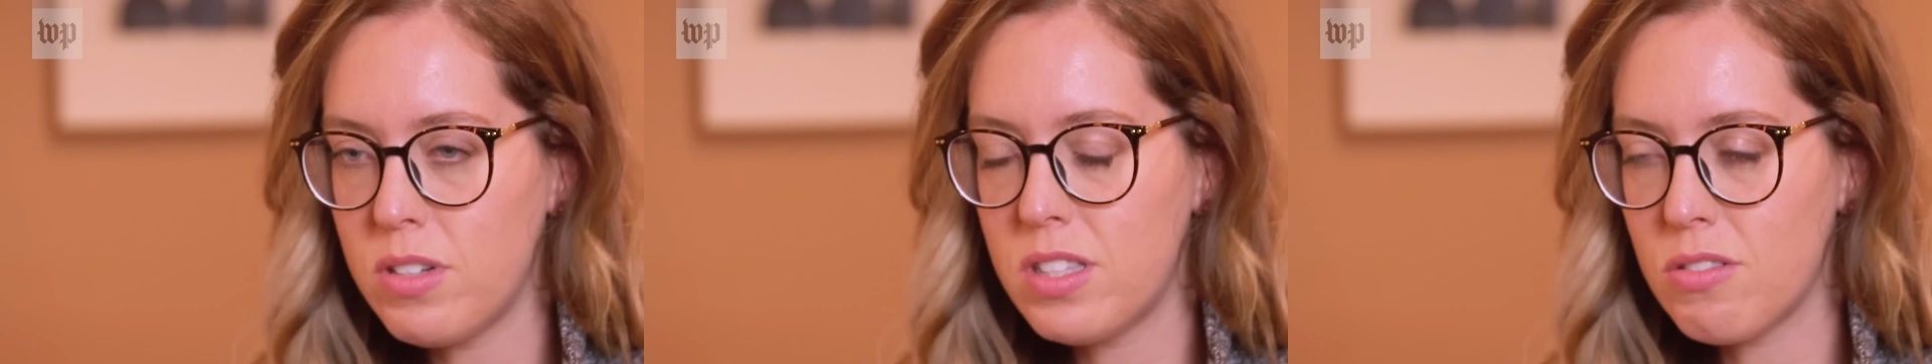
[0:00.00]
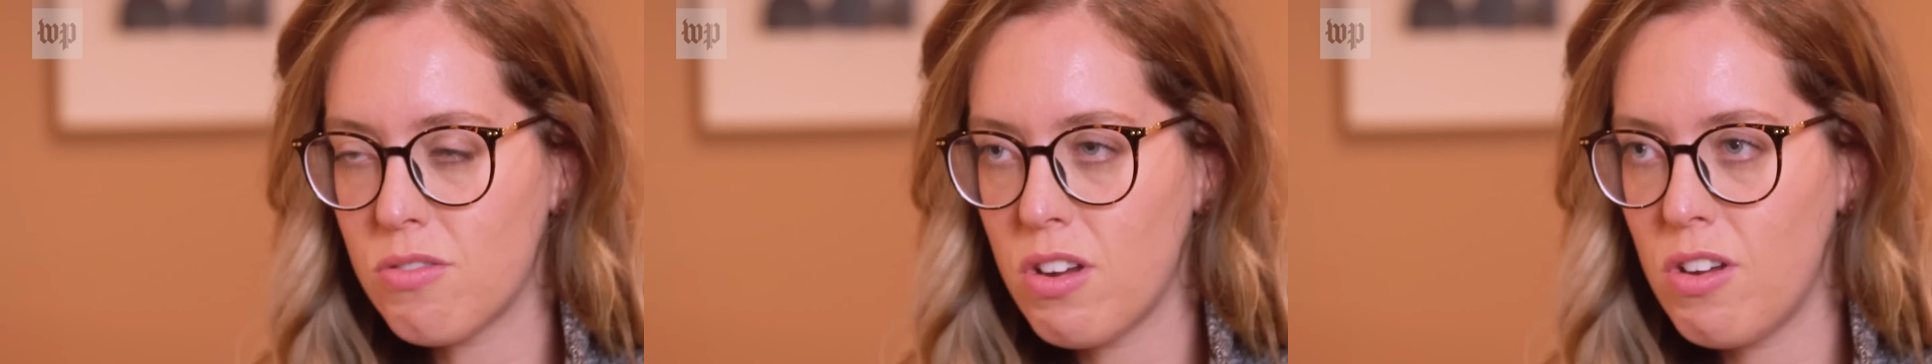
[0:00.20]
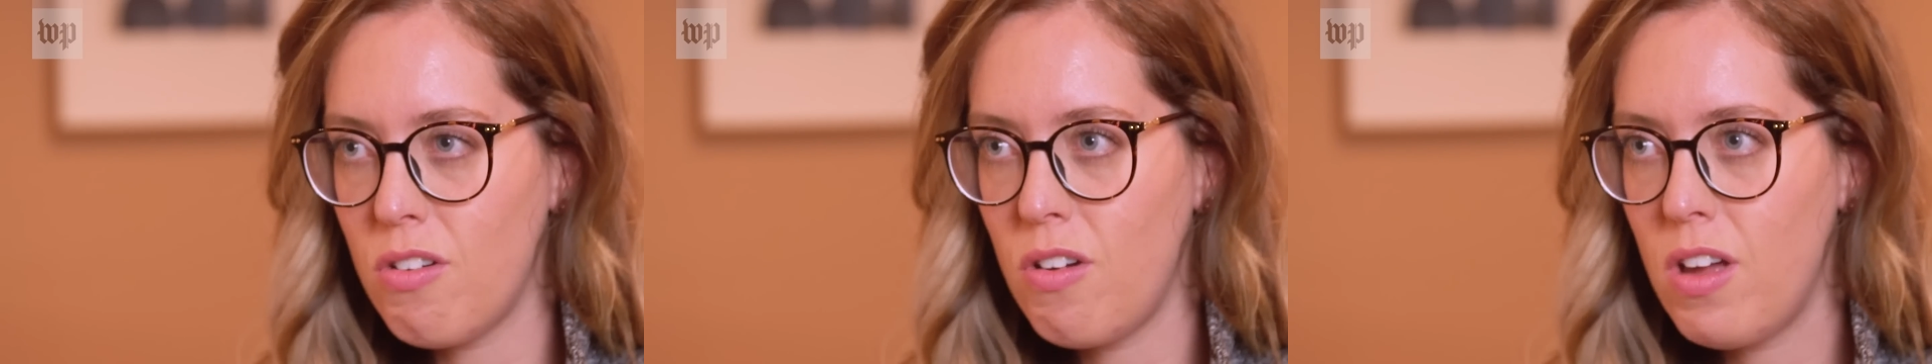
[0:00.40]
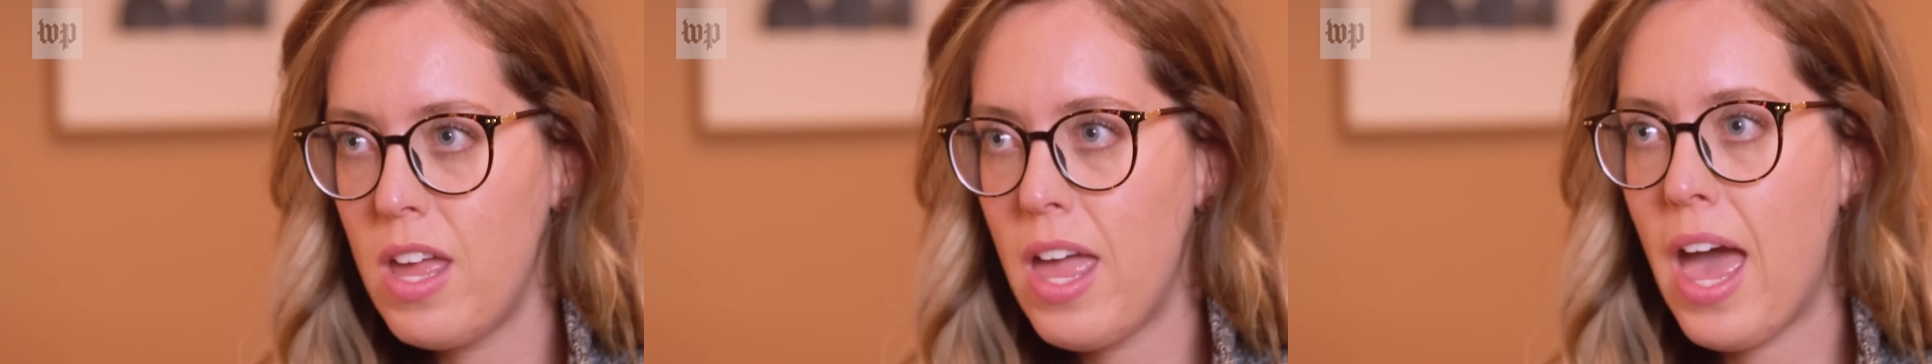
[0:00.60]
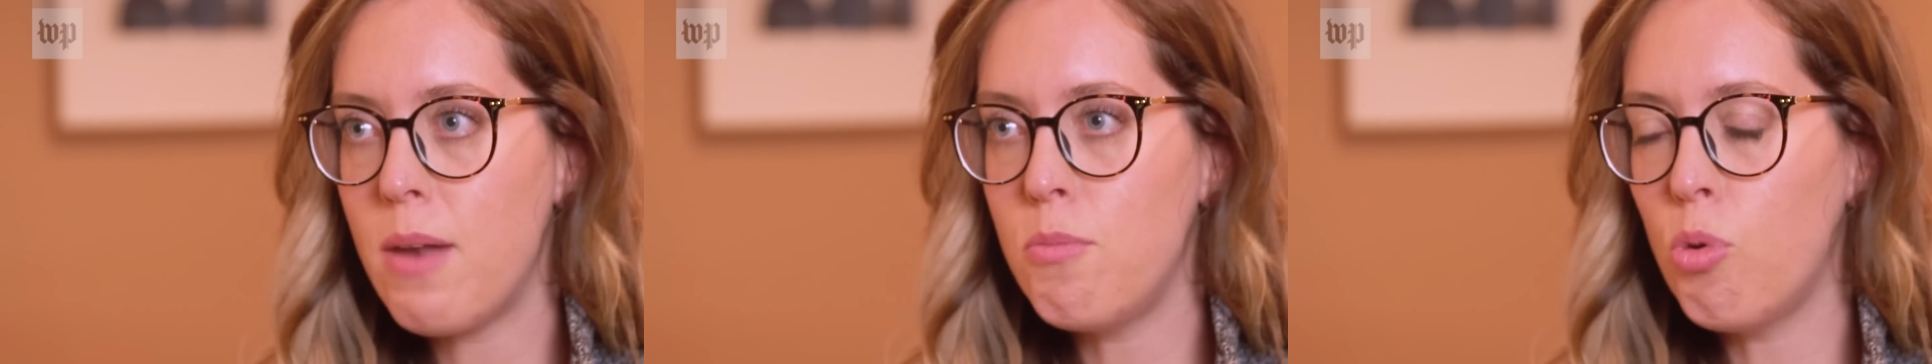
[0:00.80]
was through
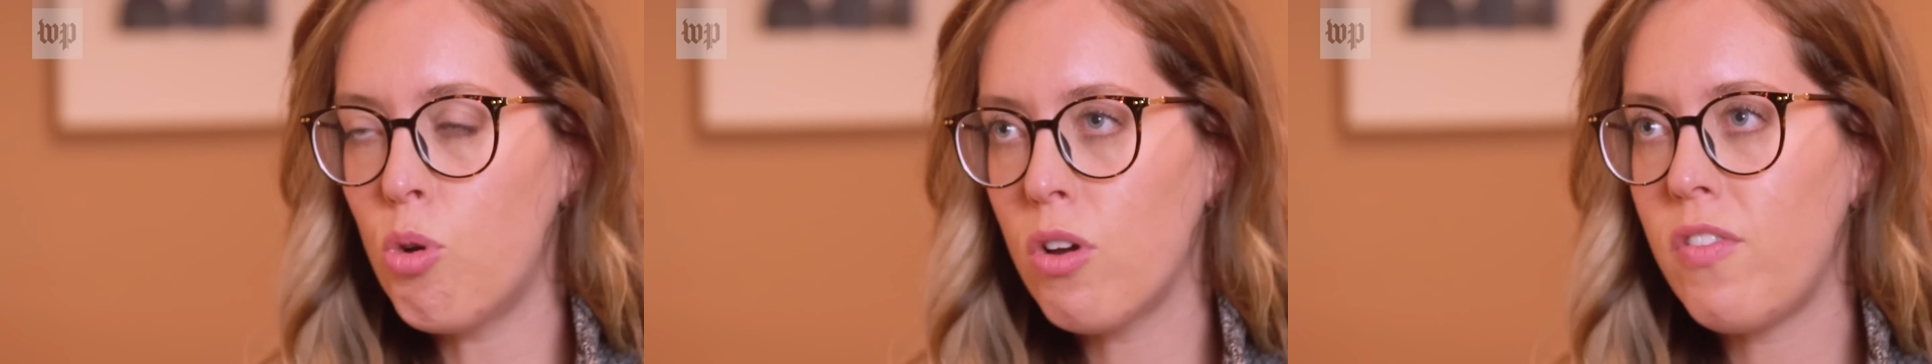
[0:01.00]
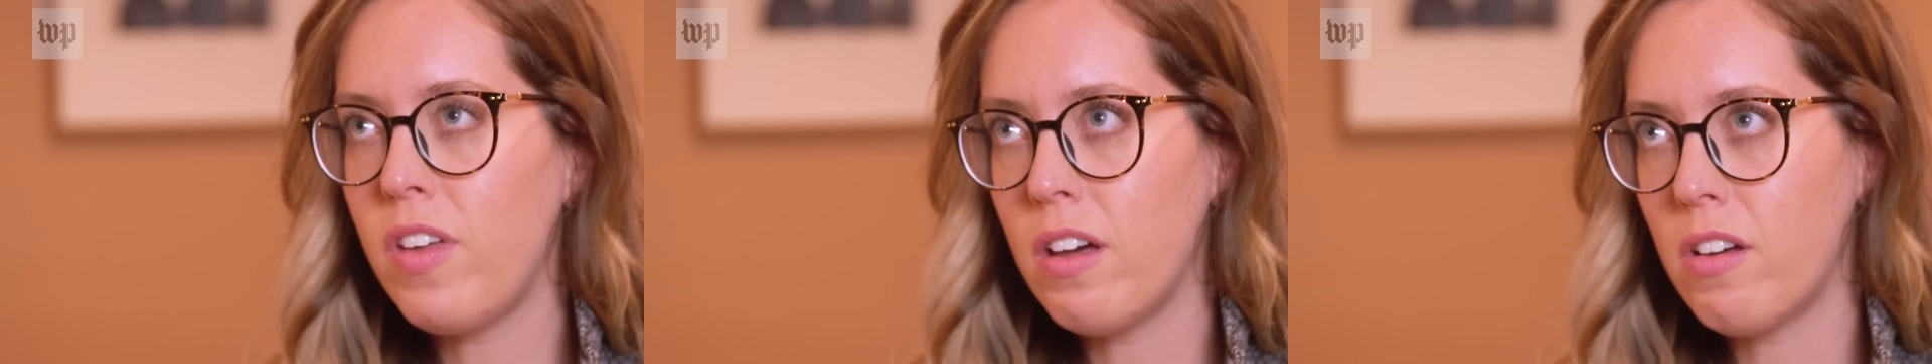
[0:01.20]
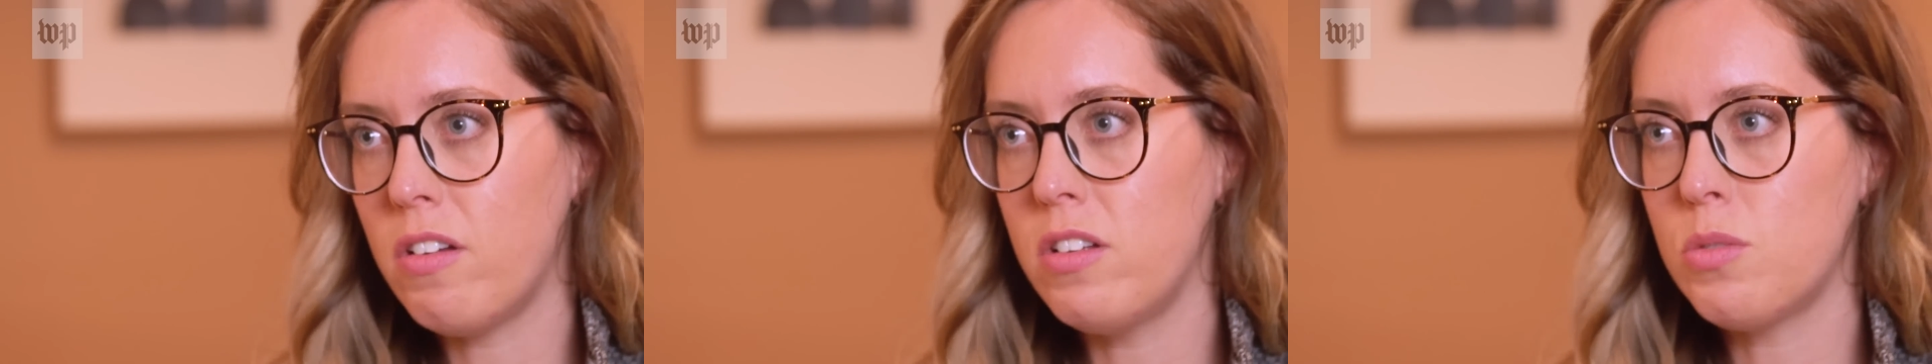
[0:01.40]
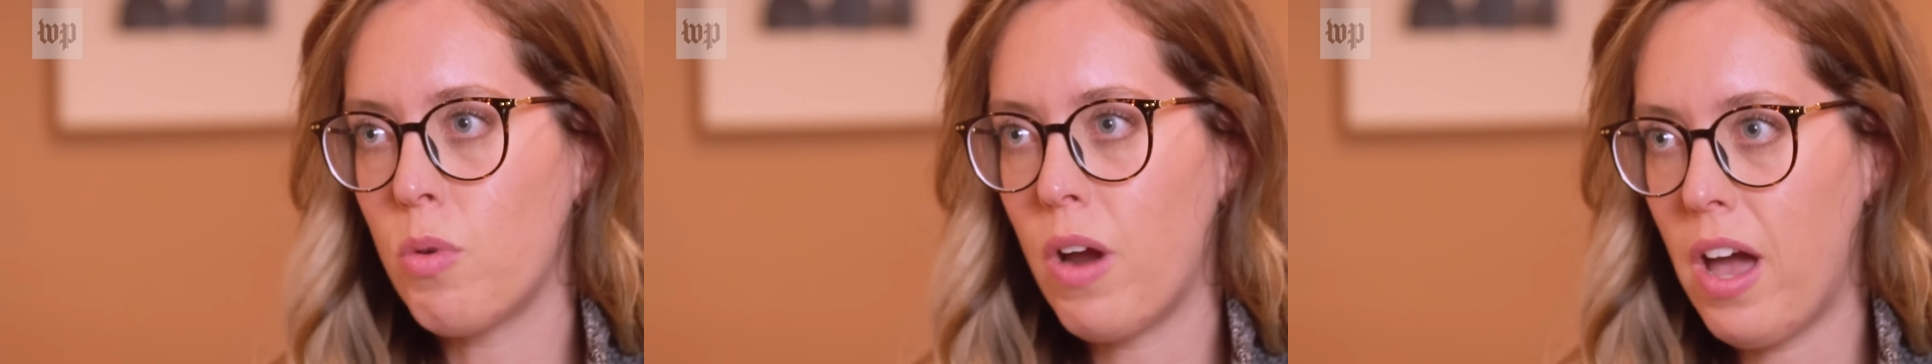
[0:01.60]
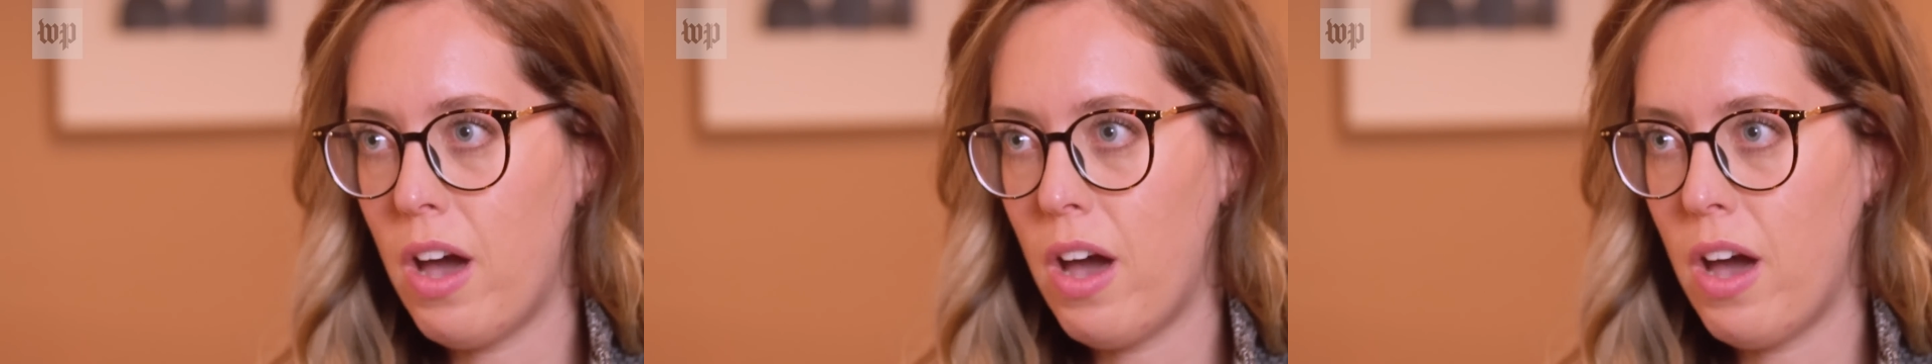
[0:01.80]
and more vehicles were